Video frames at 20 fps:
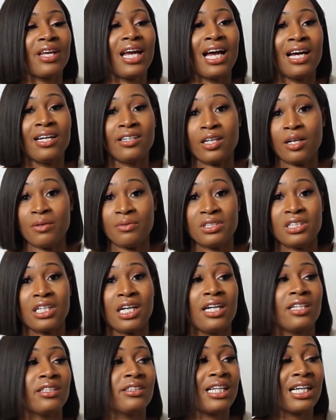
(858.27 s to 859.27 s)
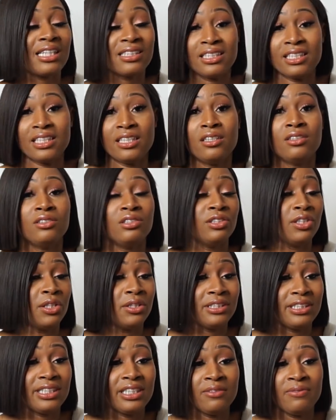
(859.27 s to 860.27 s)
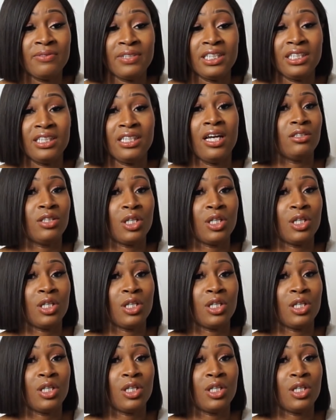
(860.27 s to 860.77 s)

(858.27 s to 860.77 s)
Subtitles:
and I was like, that's it, no TV,